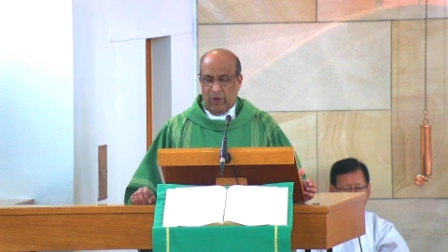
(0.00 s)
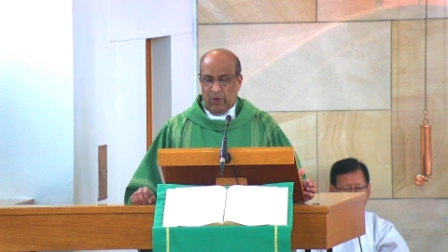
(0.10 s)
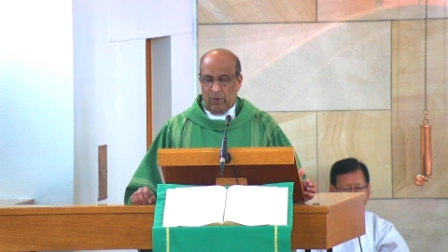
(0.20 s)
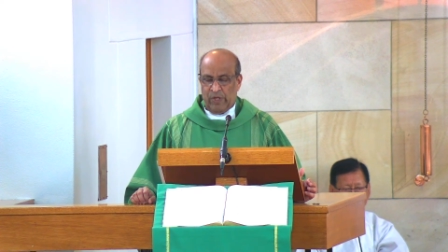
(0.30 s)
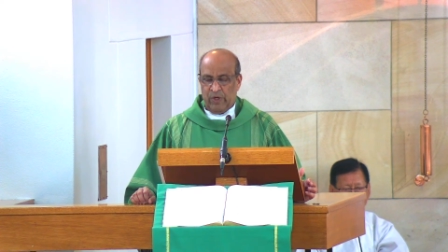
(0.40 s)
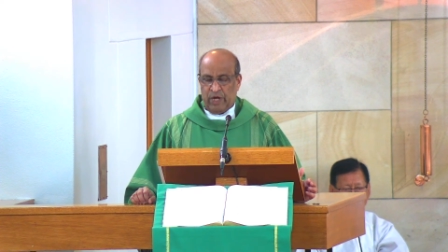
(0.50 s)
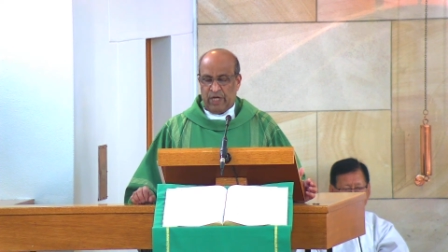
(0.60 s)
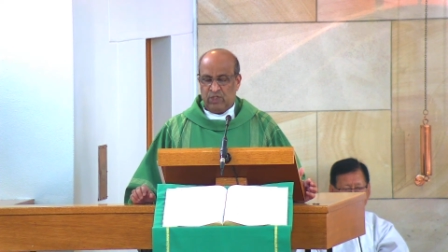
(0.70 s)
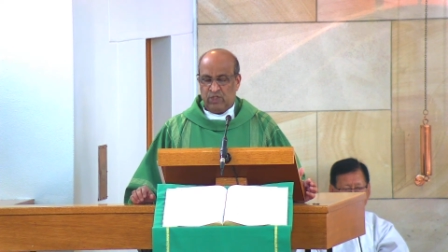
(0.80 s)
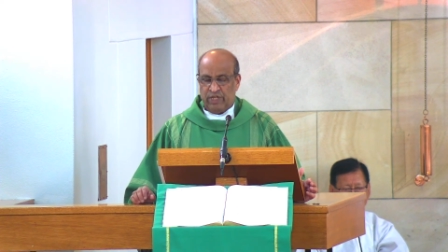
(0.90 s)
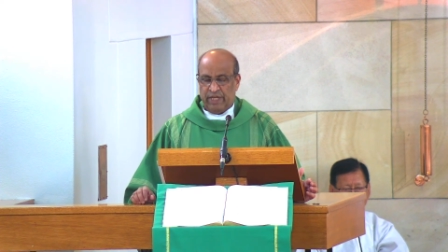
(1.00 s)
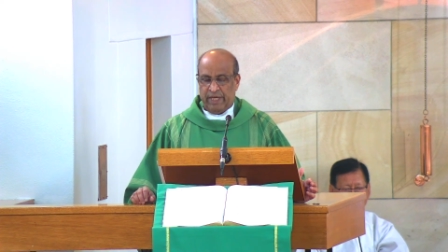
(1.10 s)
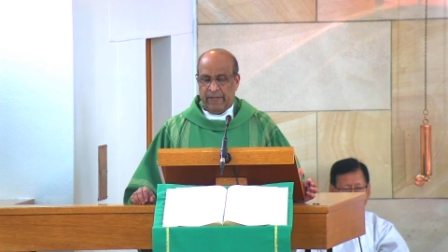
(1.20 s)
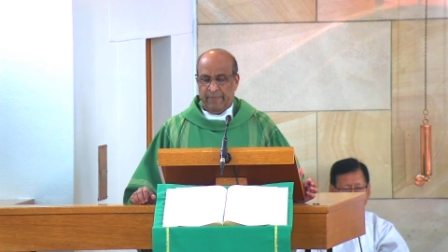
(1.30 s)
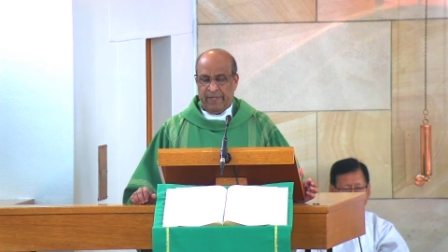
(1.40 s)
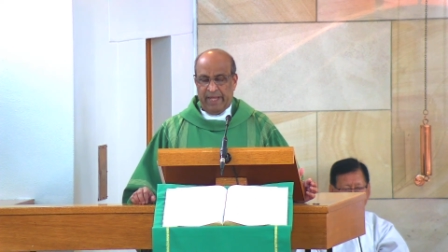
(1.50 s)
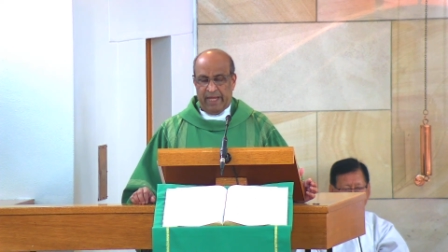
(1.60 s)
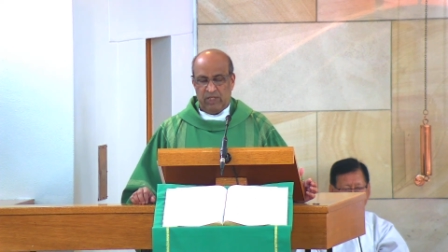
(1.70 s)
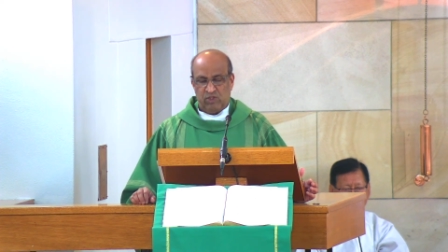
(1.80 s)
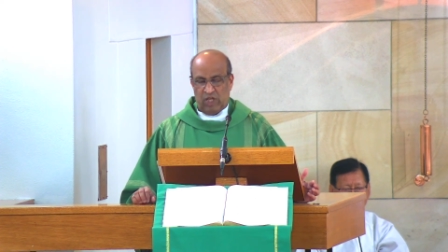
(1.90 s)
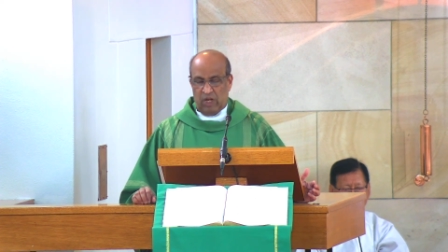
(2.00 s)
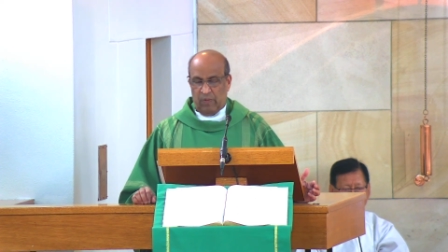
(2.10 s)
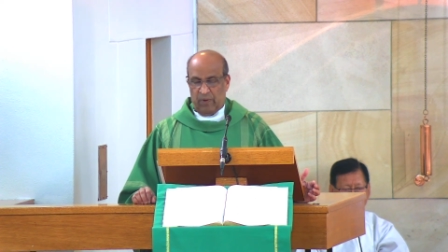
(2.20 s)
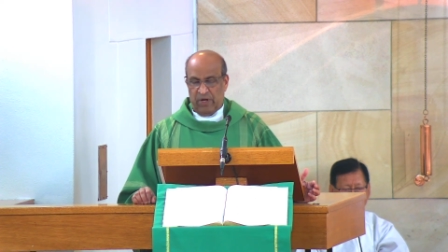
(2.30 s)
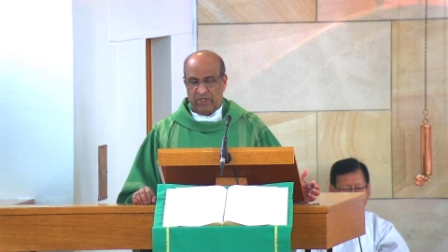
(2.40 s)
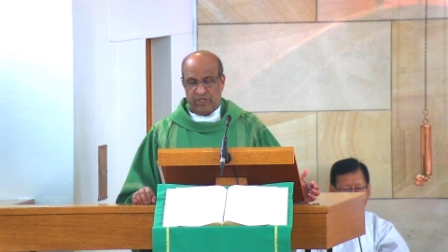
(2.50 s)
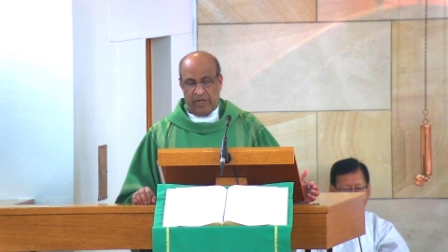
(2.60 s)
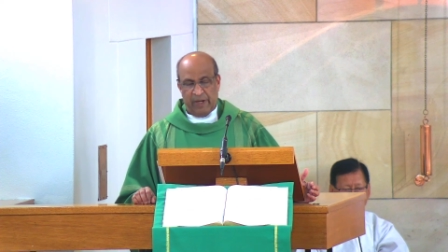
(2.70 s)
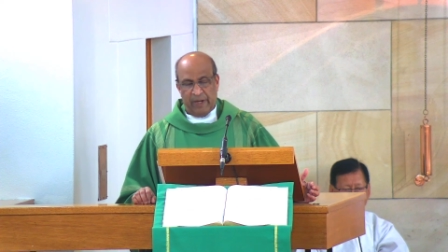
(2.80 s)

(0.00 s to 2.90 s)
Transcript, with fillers: when you consider a celebration,